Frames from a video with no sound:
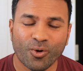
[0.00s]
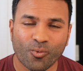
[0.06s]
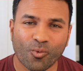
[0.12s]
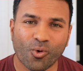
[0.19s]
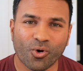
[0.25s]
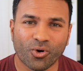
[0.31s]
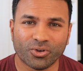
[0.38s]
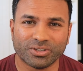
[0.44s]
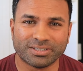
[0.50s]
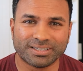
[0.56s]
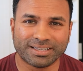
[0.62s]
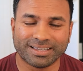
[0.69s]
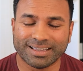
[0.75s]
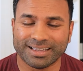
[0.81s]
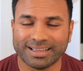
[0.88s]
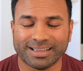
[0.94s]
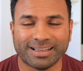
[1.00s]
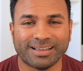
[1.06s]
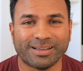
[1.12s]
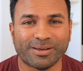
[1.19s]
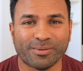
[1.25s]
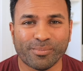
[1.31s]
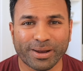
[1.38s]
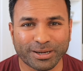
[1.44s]
was
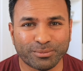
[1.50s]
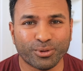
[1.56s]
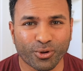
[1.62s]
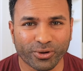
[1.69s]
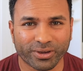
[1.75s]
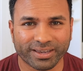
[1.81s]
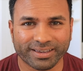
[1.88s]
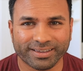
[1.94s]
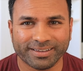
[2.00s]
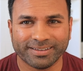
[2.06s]
mind-blowing.